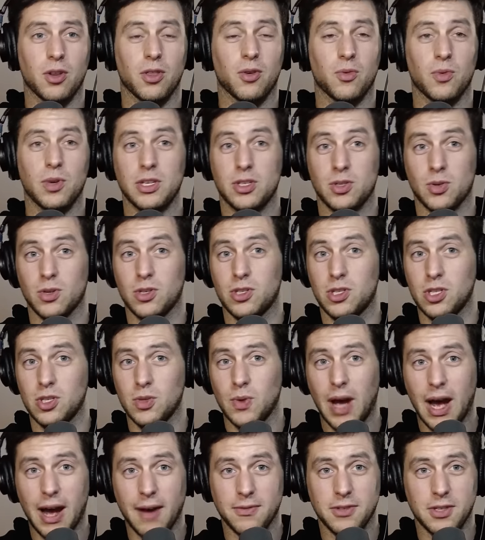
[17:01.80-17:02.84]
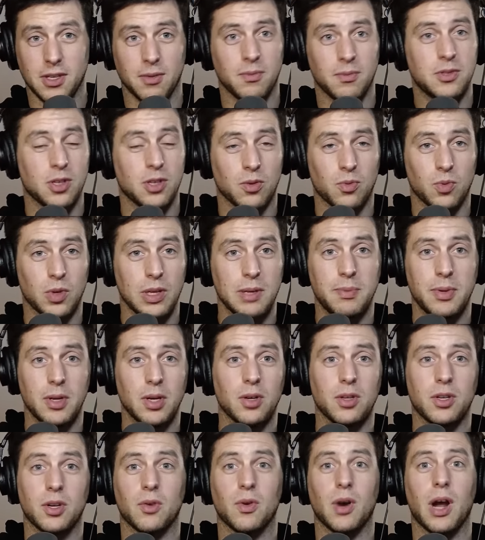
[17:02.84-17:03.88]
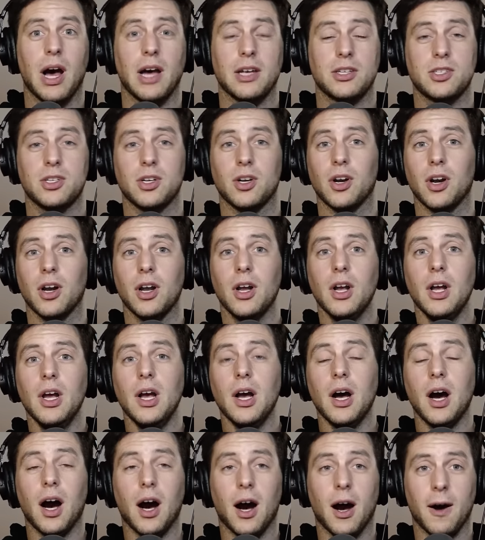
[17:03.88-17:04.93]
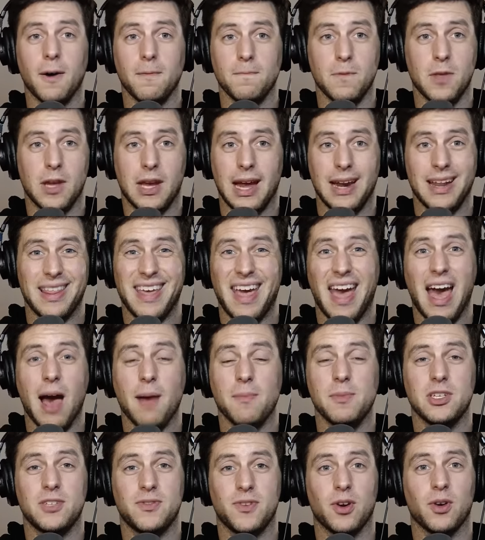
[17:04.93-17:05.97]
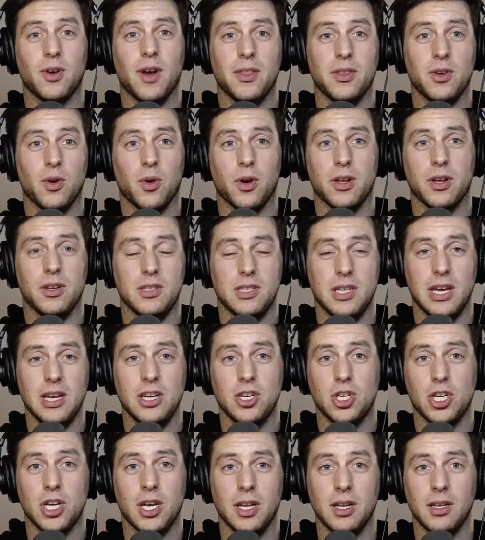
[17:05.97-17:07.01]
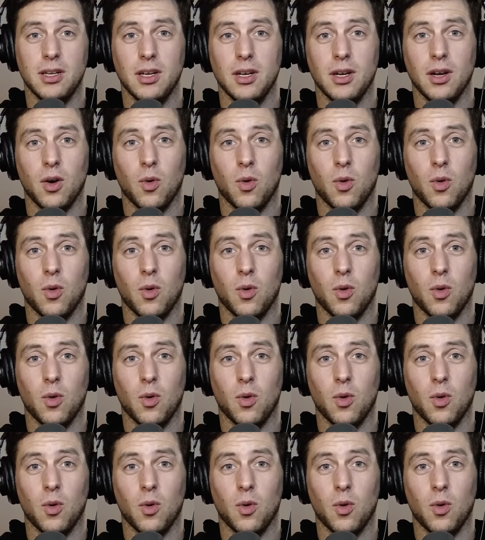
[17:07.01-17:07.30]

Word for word: the resources you have to, to rebuild a roster, um, the kind of the atmosphere around the organization.